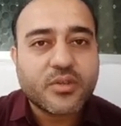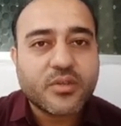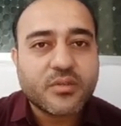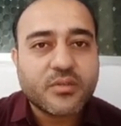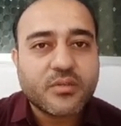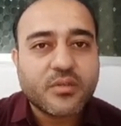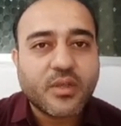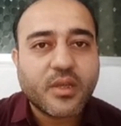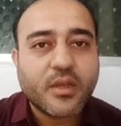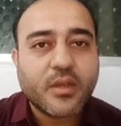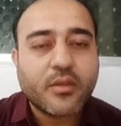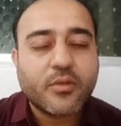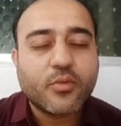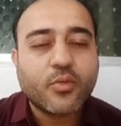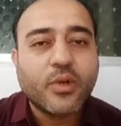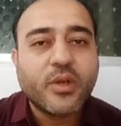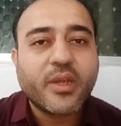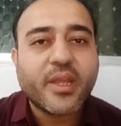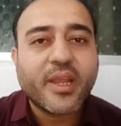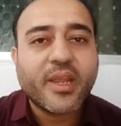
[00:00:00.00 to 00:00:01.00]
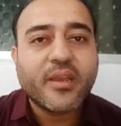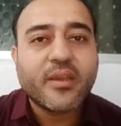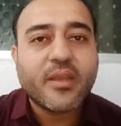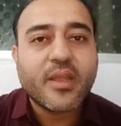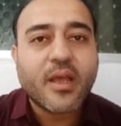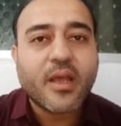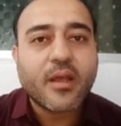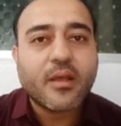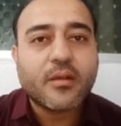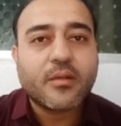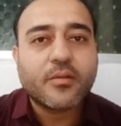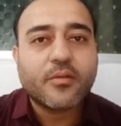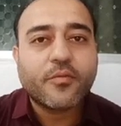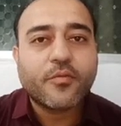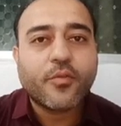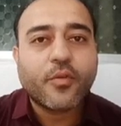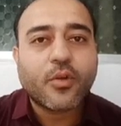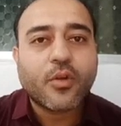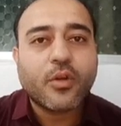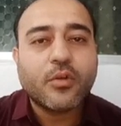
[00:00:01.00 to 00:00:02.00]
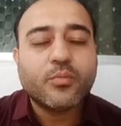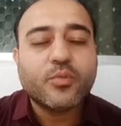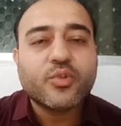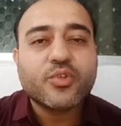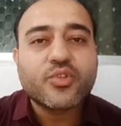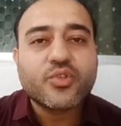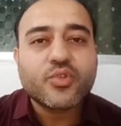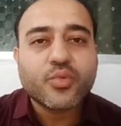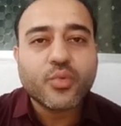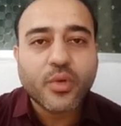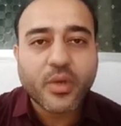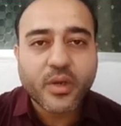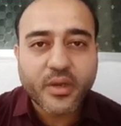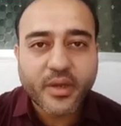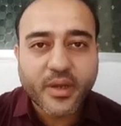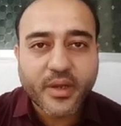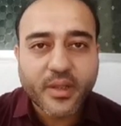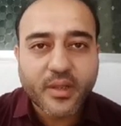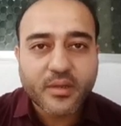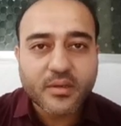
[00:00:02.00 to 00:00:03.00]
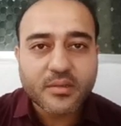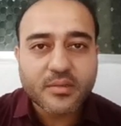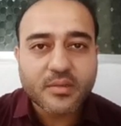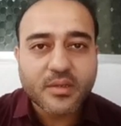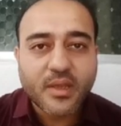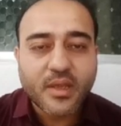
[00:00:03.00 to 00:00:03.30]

they ruled India for almost 200 years.